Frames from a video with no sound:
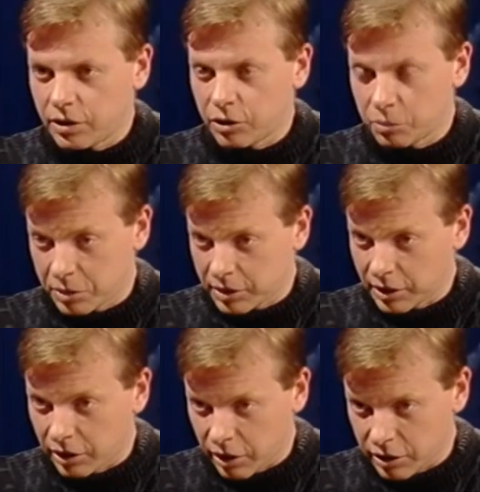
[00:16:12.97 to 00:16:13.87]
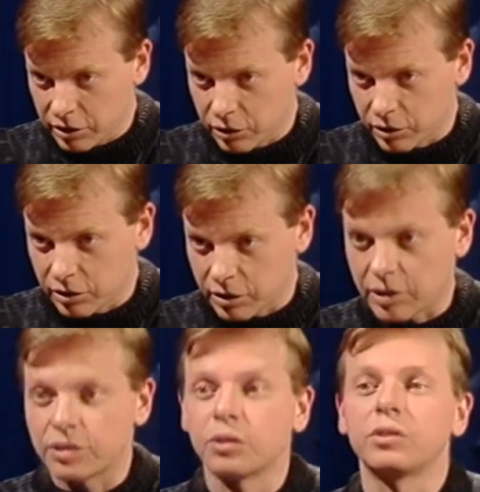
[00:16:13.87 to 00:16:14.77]
UBC Law Students
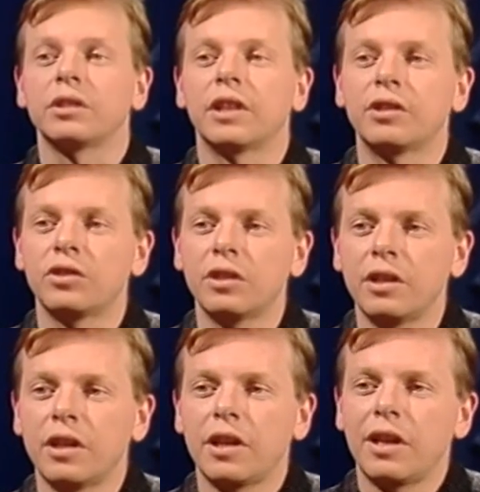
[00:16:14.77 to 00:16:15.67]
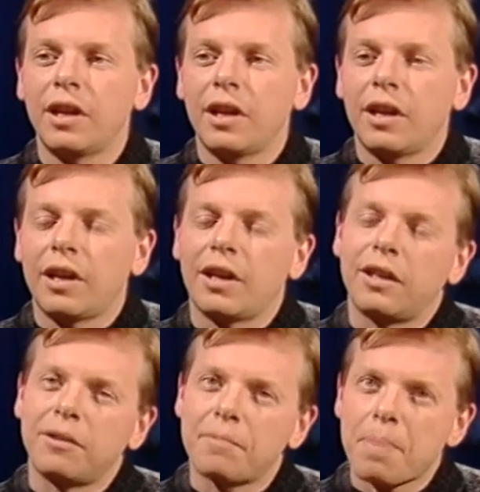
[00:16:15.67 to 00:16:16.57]
Association.
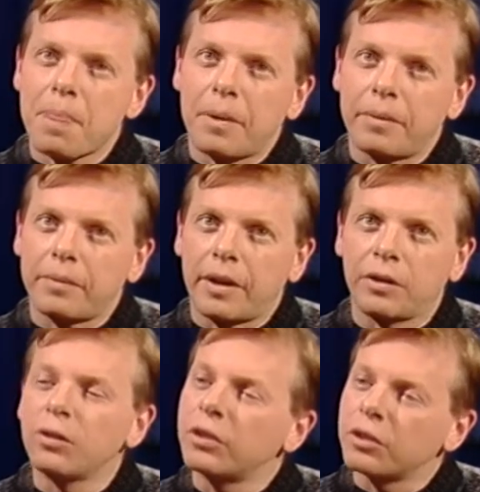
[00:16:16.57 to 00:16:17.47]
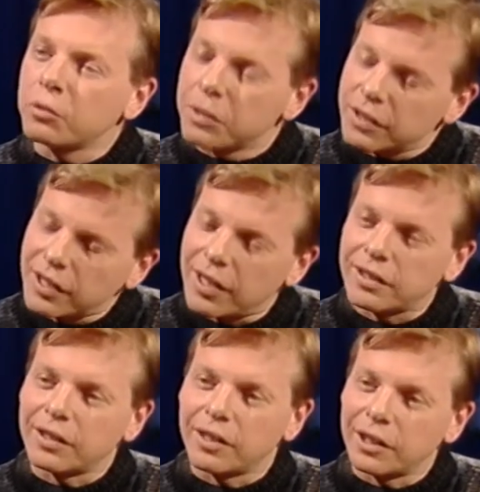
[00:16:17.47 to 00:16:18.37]
And I know that UBC has
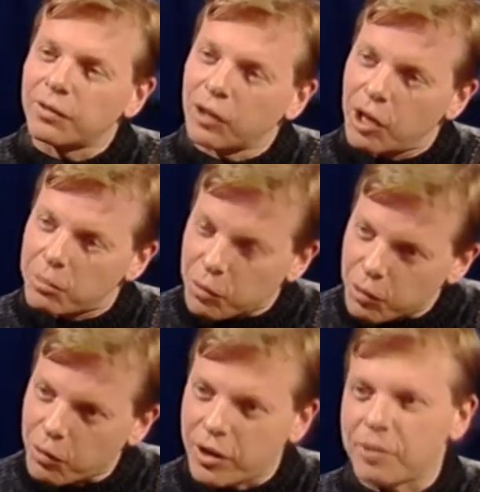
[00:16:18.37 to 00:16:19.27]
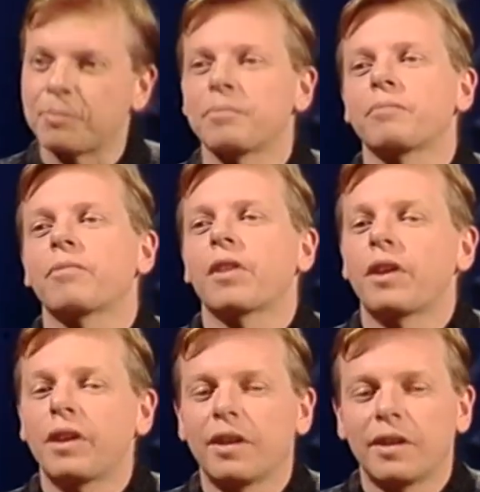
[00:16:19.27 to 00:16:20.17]
a Native law program.
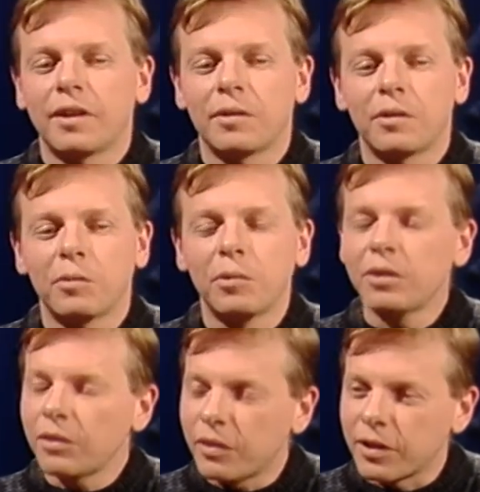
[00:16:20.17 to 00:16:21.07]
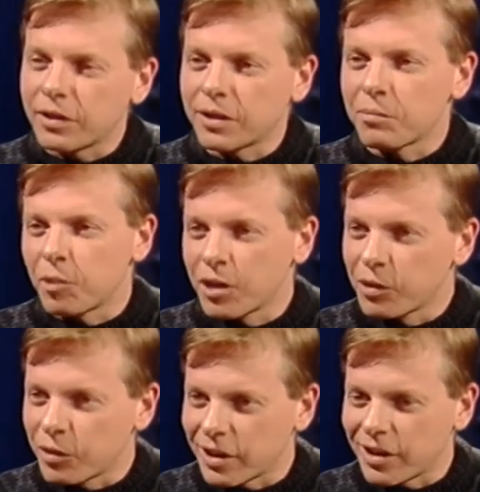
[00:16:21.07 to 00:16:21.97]
And one of the things I'm
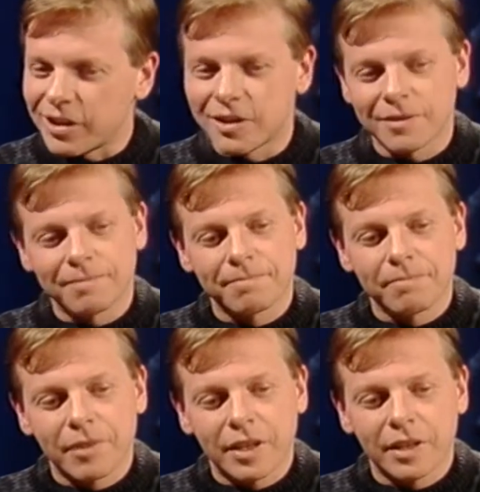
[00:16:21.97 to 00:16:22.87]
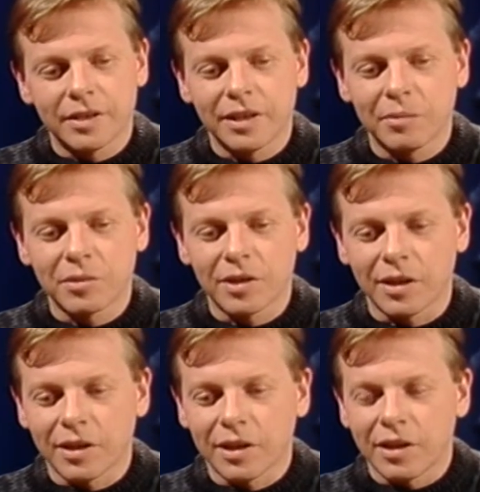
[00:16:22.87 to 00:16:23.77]
wondering is, it seems
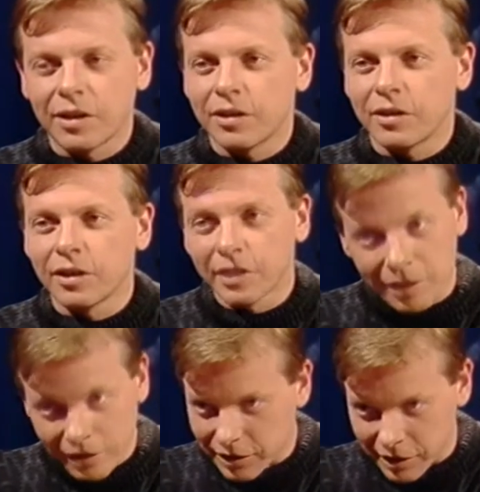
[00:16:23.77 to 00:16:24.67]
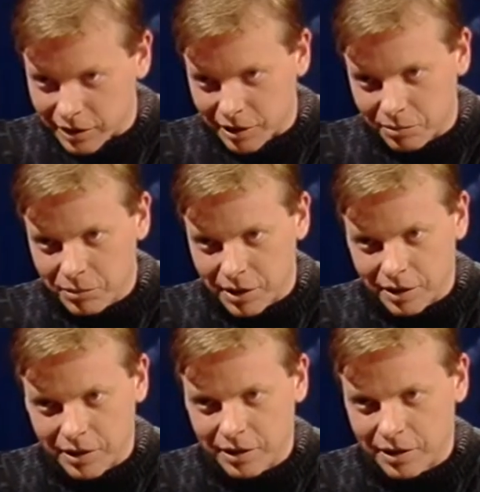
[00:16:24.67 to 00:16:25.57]
that the legal system
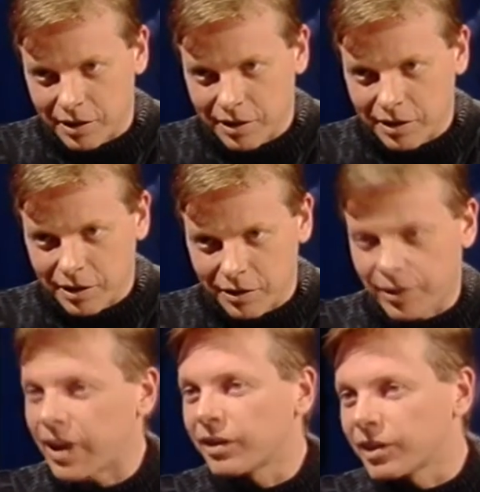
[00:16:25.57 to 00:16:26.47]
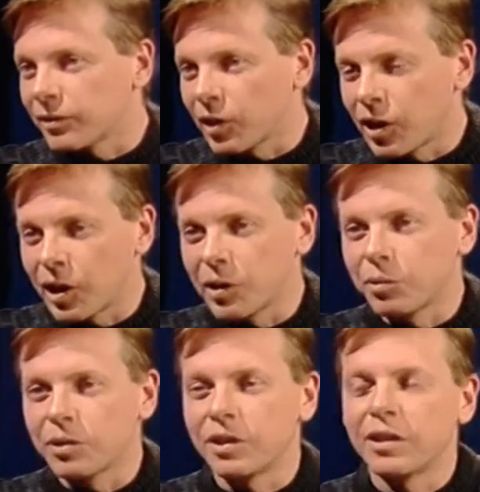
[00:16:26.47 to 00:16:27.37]
that a faculty of law
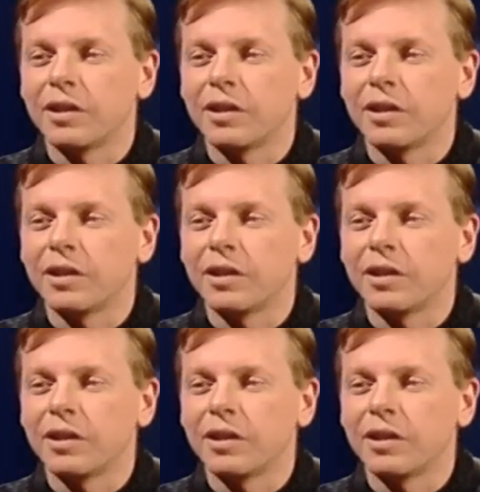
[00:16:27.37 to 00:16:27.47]
would